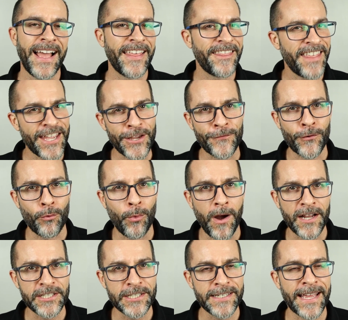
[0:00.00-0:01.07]
I thank you for
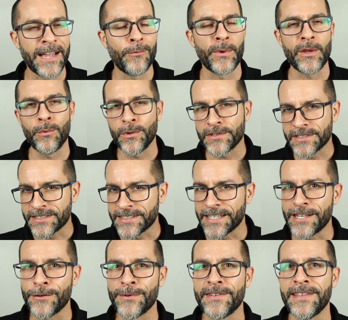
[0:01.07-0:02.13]
watching, and we will
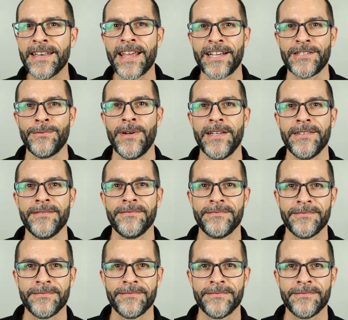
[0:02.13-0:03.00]
see you in the next one.